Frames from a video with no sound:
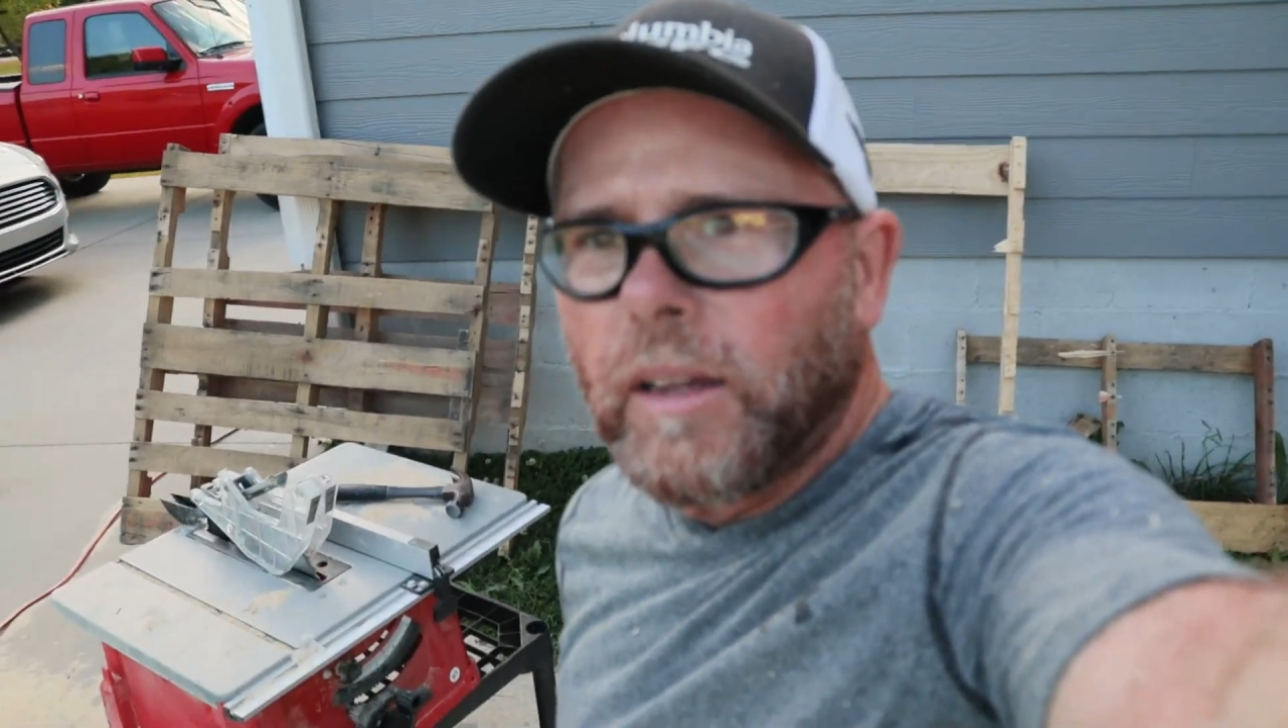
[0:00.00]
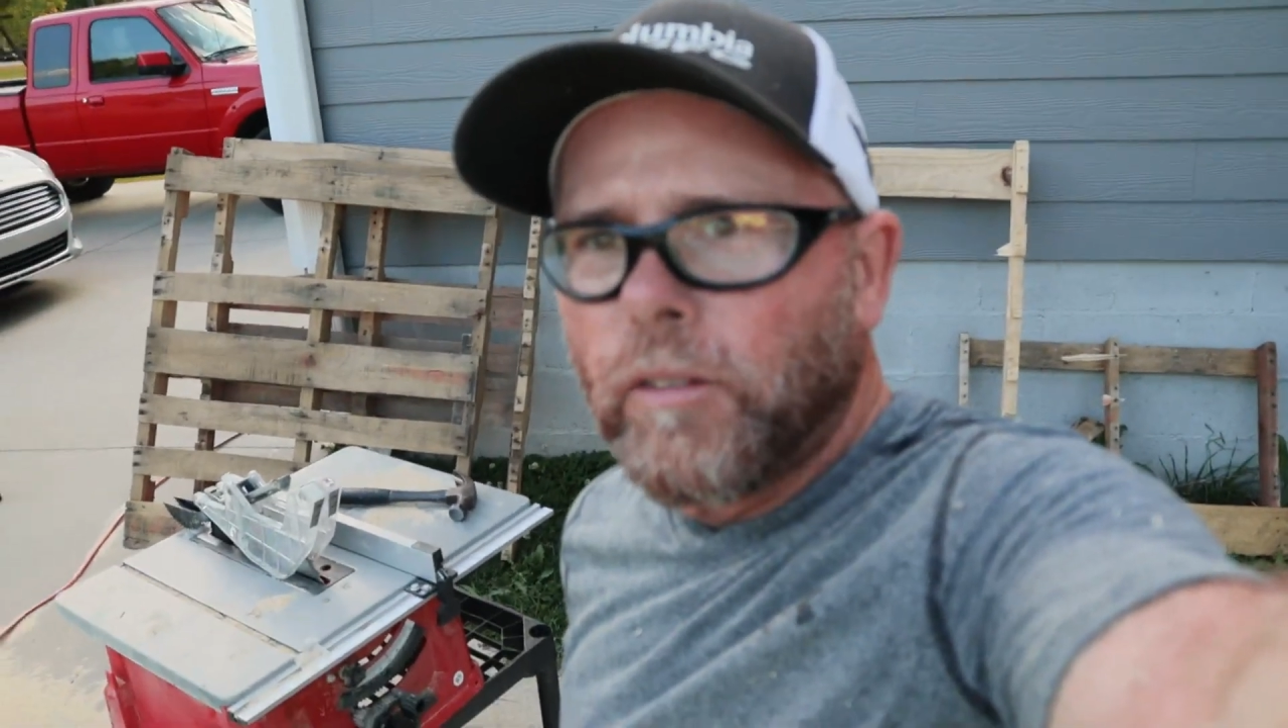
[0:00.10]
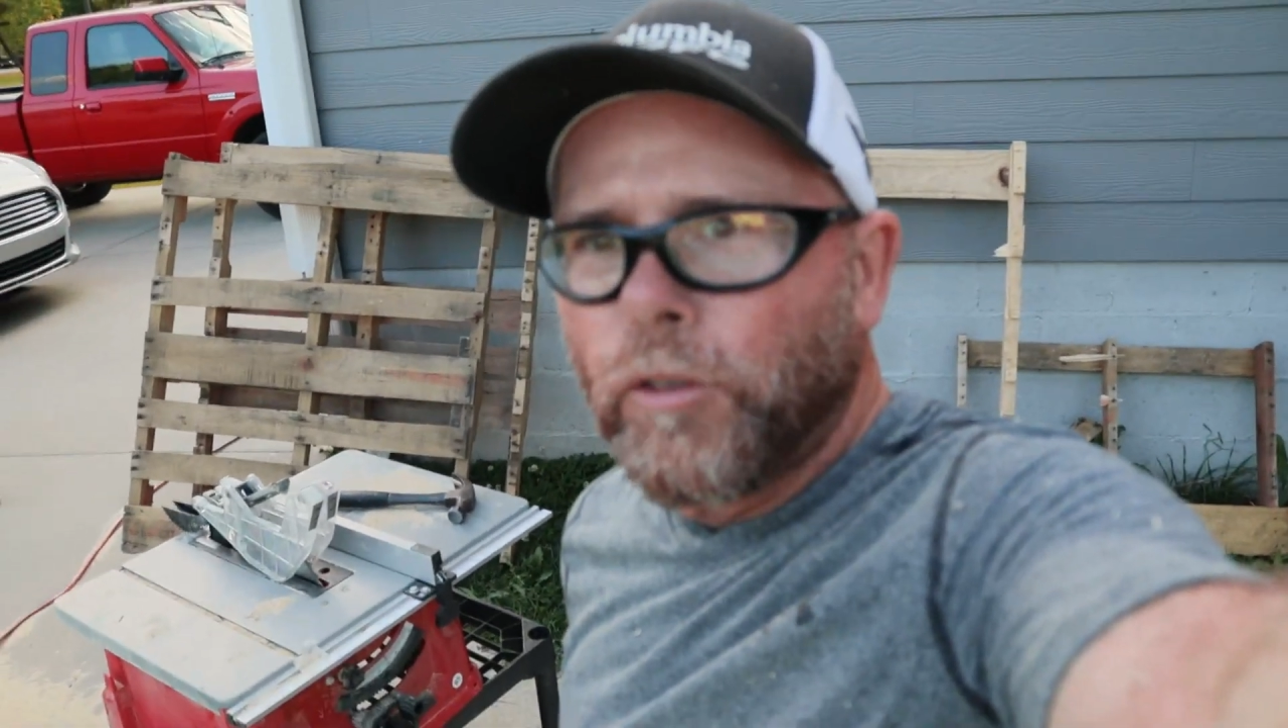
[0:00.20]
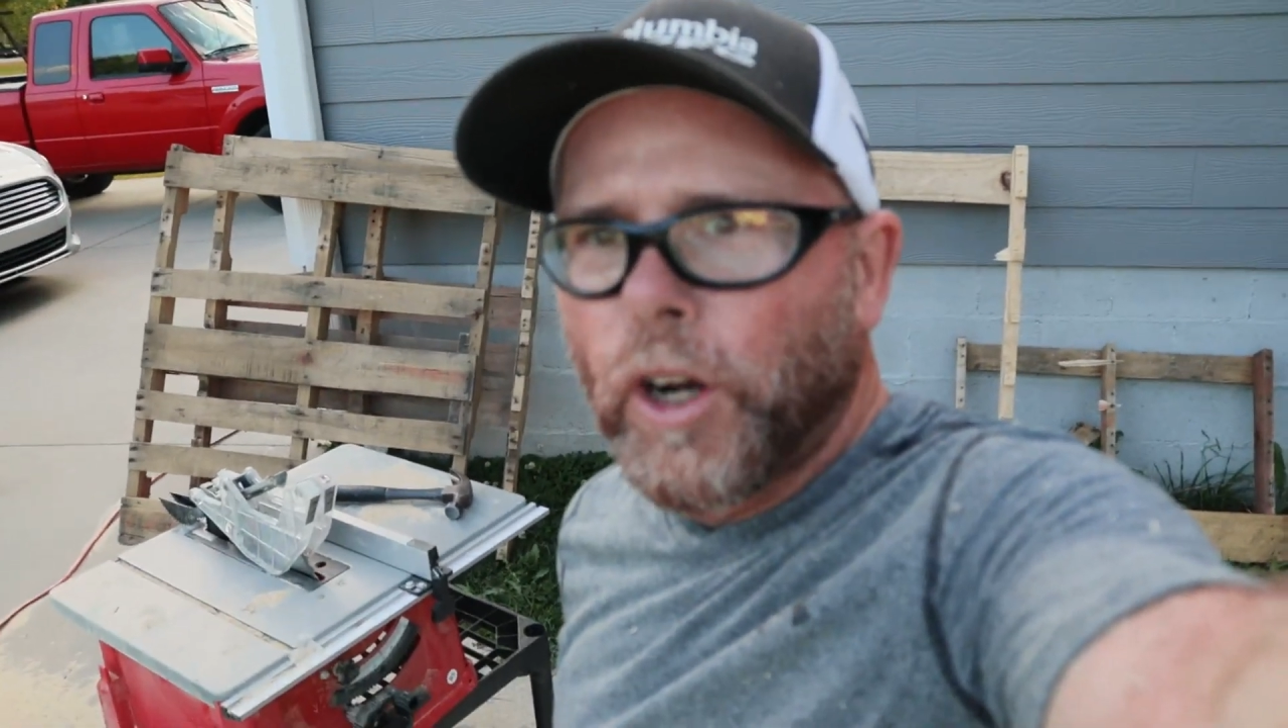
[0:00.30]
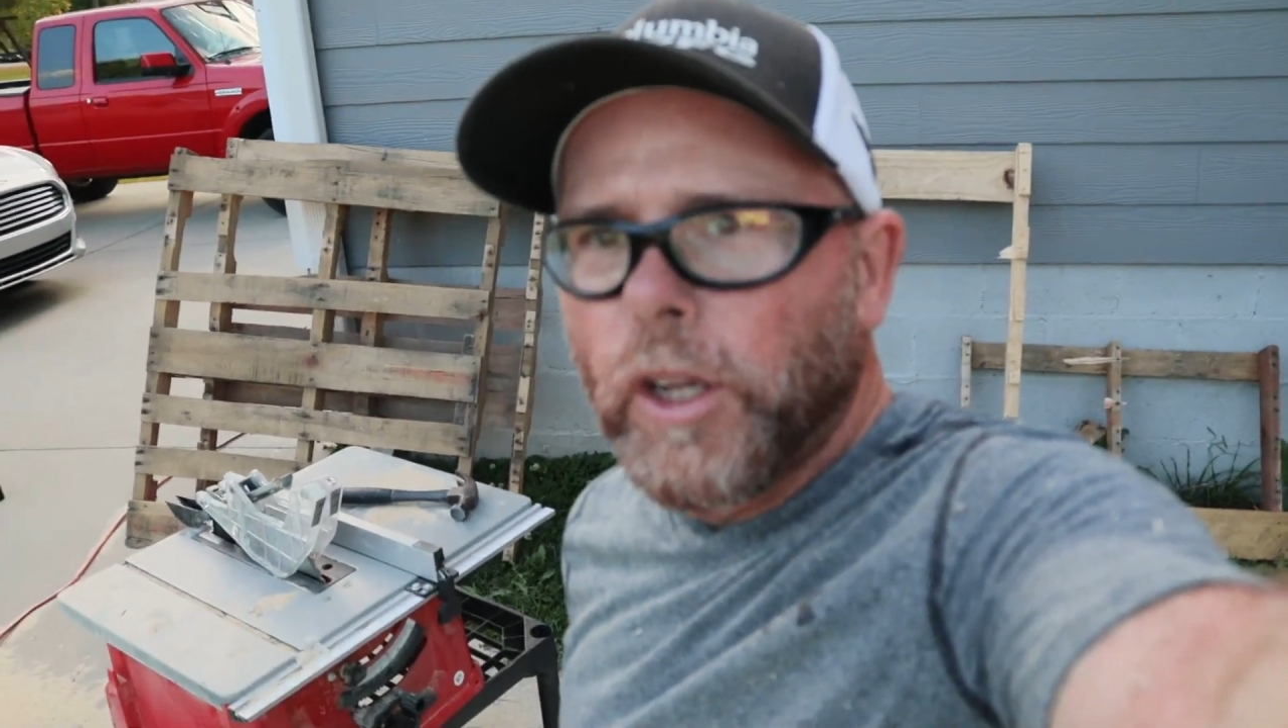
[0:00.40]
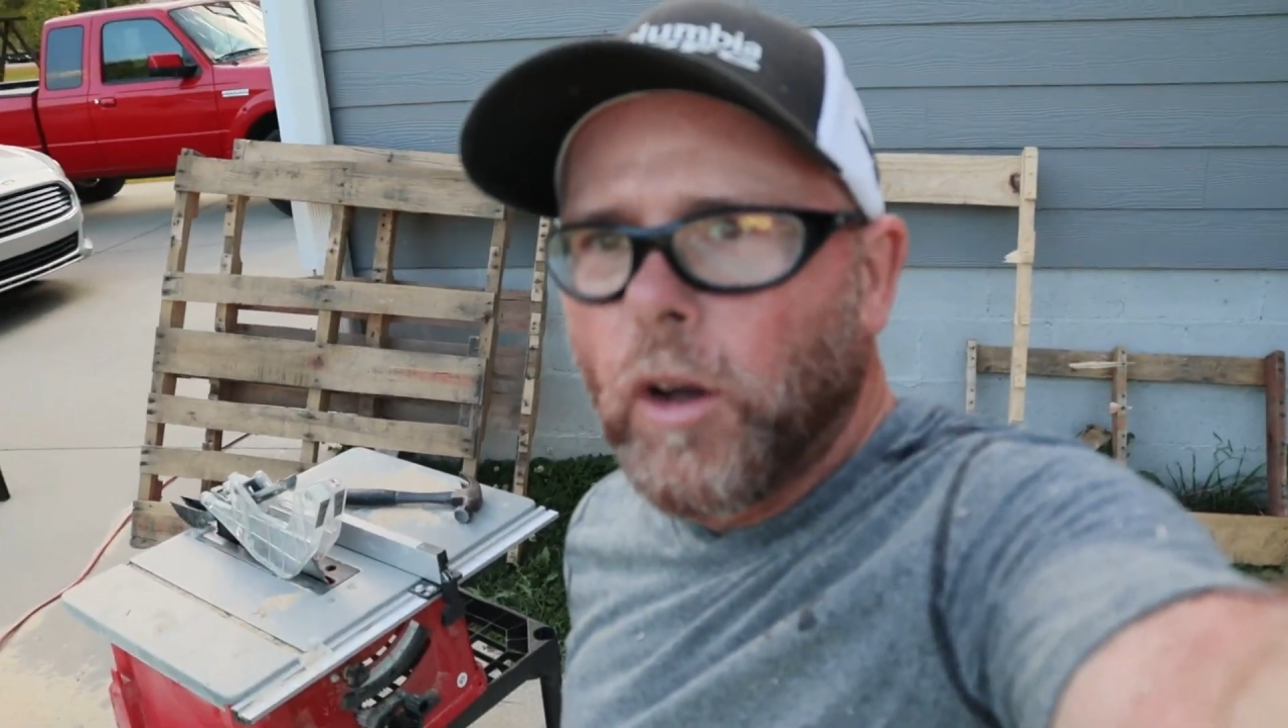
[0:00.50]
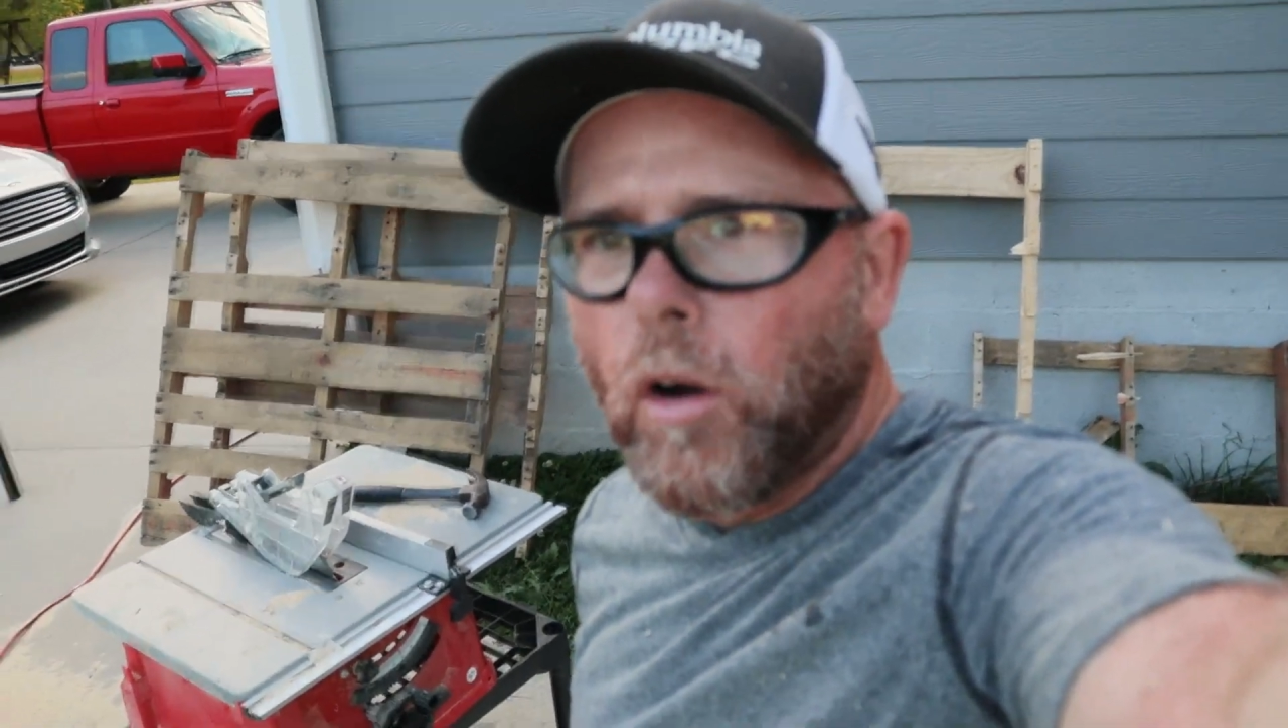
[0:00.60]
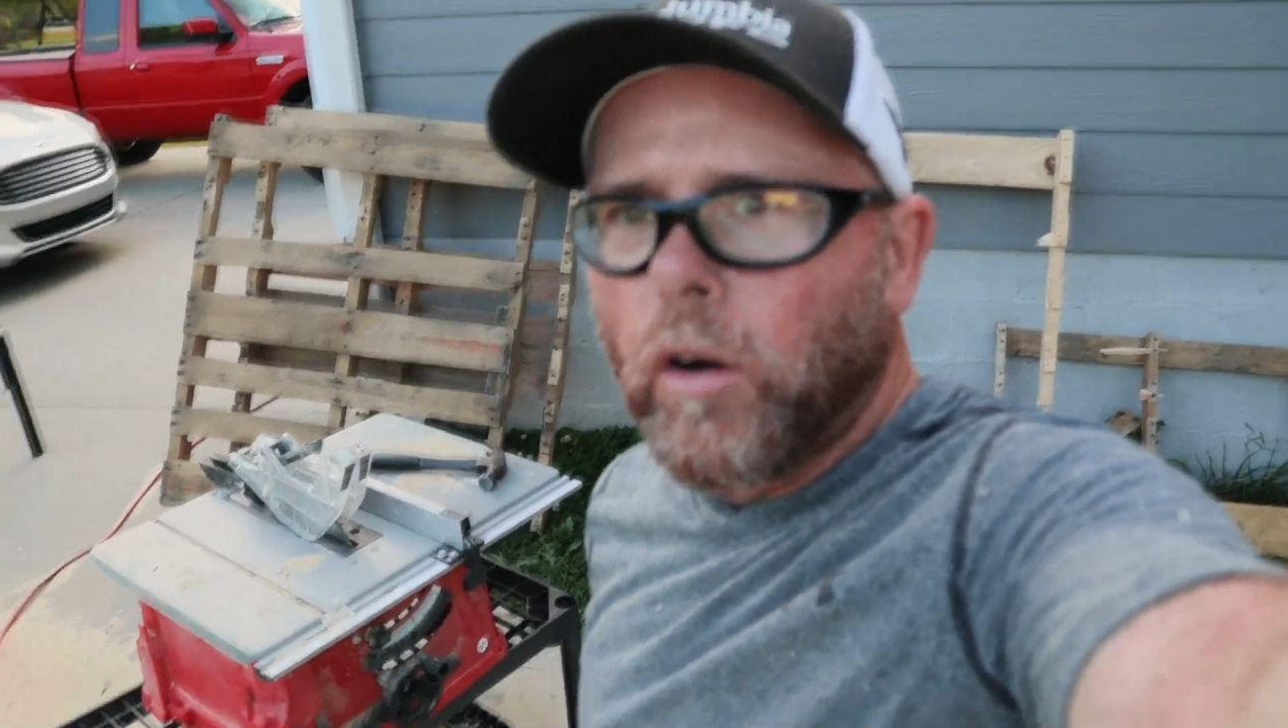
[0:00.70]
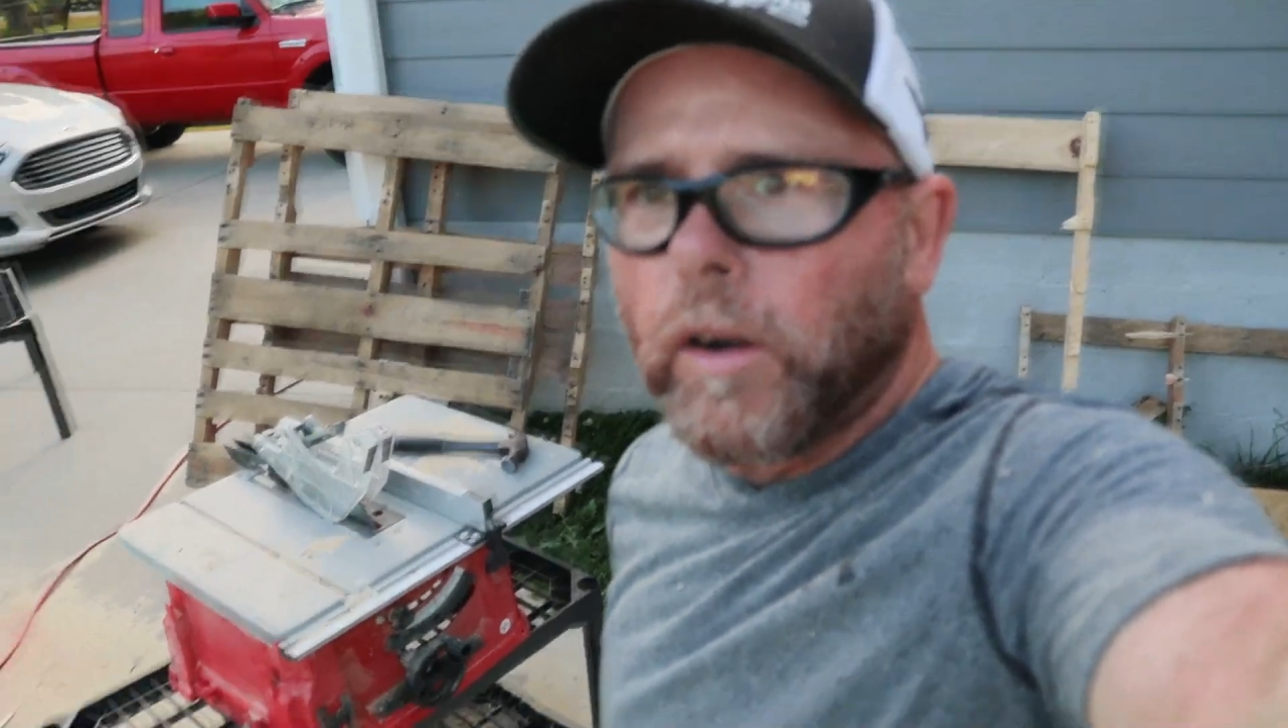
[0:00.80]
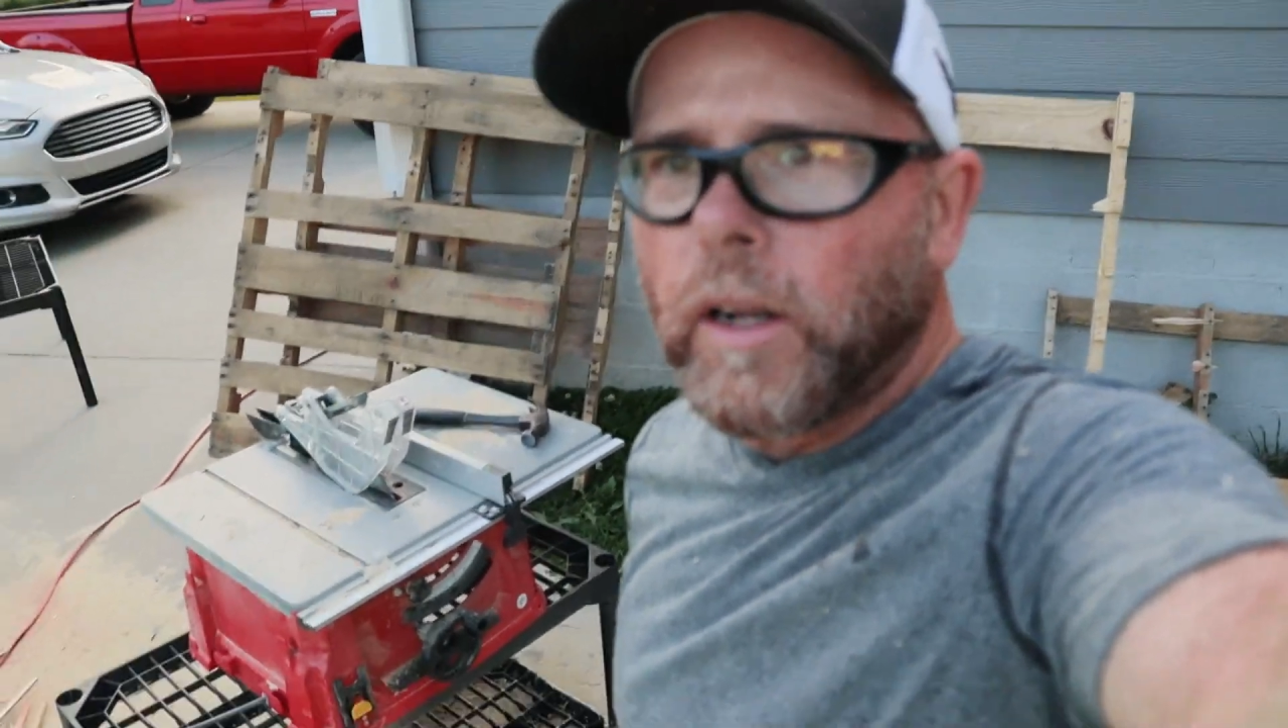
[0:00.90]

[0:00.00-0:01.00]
front yard.